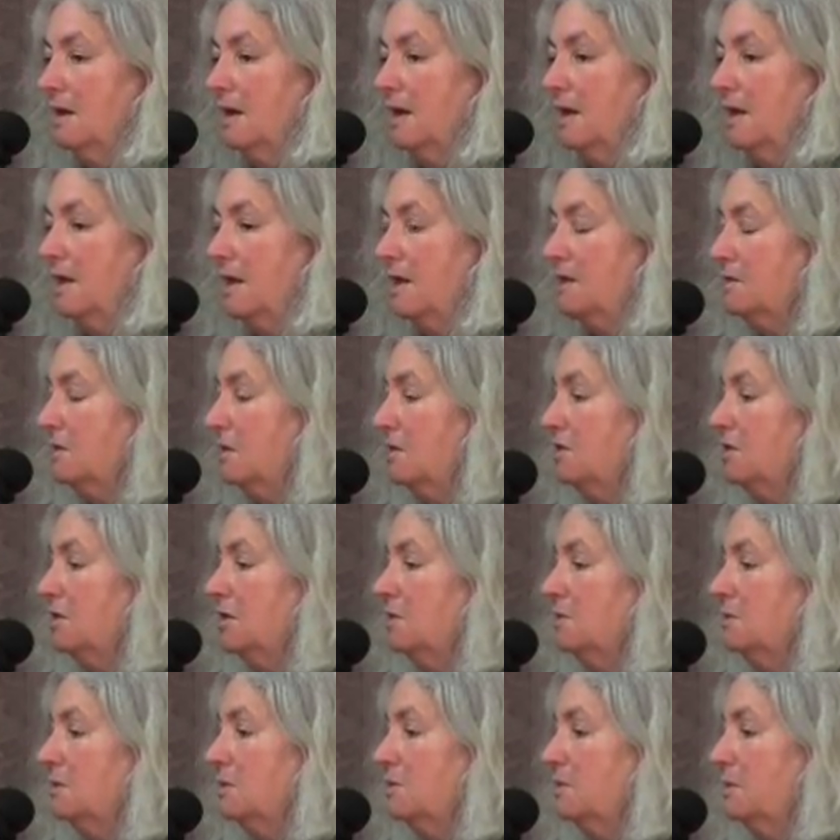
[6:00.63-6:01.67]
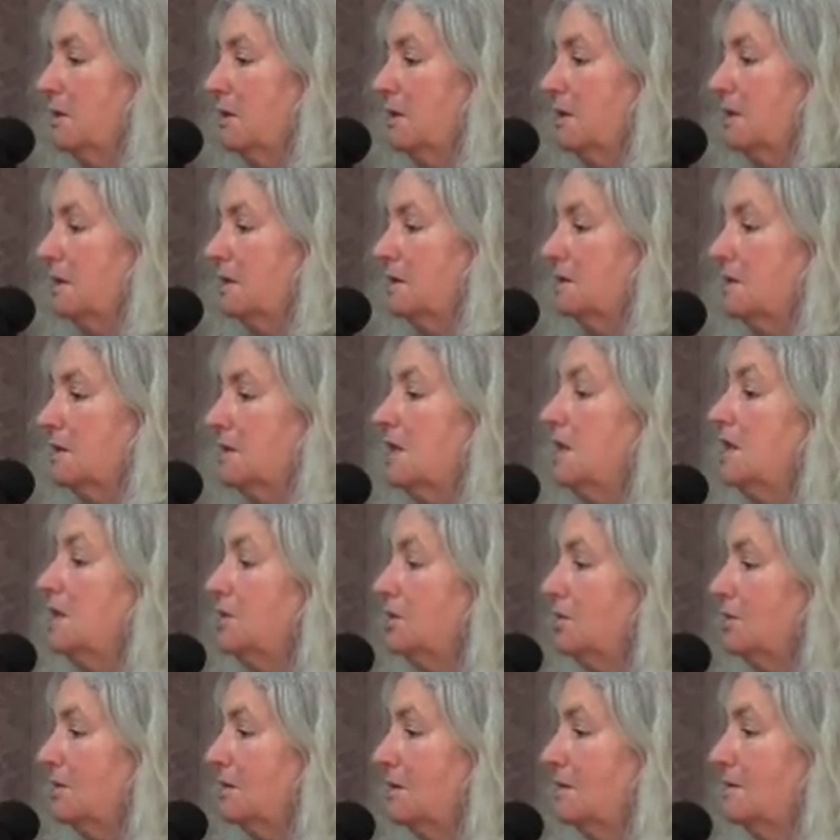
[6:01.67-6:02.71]
and I saw she was wearing a
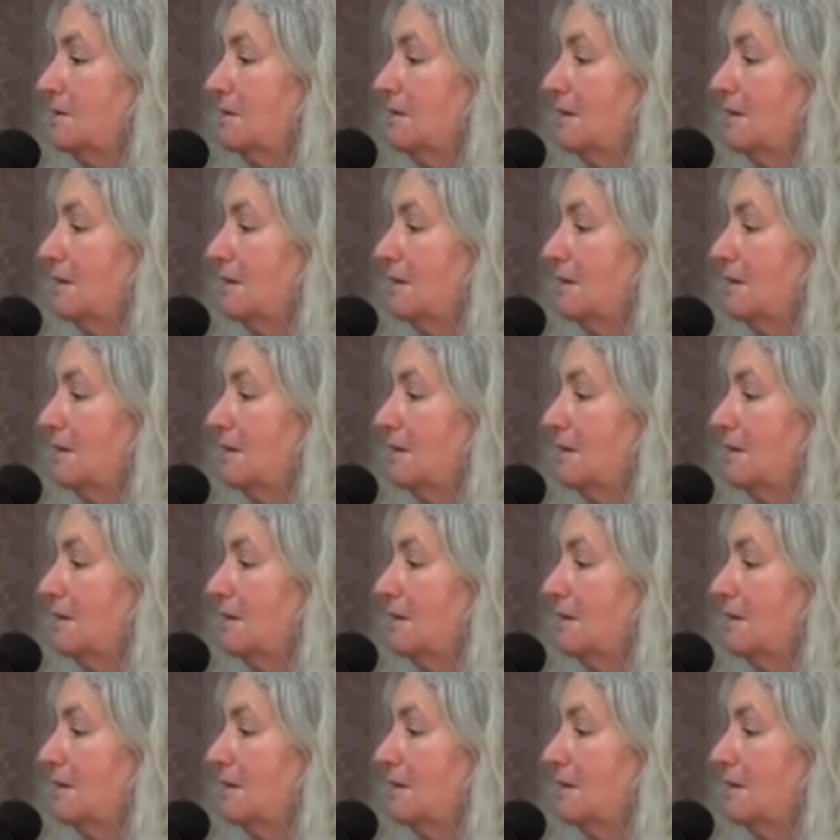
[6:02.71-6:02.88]
t-shirt